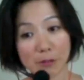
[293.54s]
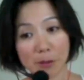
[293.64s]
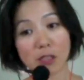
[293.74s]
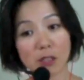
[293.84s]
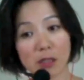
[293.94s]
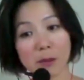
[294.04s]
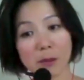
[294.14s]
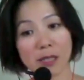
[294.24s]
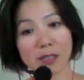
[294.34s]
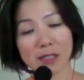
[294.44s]
Especially
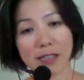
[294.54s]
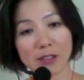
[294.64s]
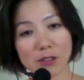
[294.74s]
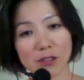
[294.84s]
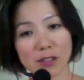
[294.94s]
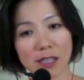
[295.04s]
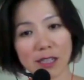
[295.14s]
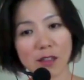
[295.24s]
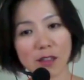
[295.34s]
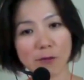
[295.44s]
because, as you said,
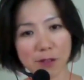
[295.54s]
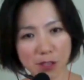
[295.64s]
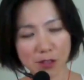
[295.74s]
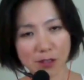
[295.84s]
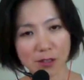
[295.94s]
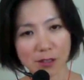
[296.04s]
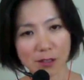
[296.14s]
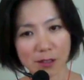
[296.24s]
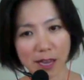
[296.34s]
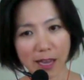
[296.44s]
the vision
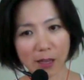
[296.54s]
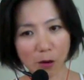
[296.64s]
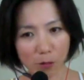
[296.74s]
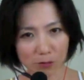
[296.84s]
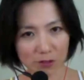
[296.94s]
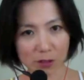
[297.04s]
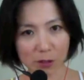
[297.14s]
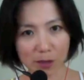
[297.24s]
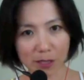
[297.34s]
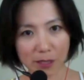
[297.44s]
that holds the
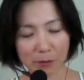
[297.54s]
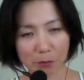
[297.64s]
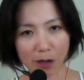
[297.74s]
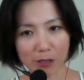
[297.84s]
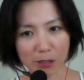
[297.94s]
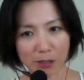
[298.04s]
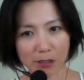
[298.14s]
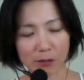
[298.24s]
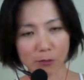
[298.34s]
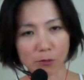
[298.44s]
Humanity
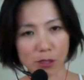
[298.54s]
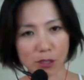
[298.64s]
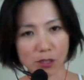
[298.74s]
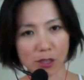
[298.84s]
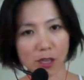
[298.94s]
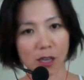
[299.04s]
Project, which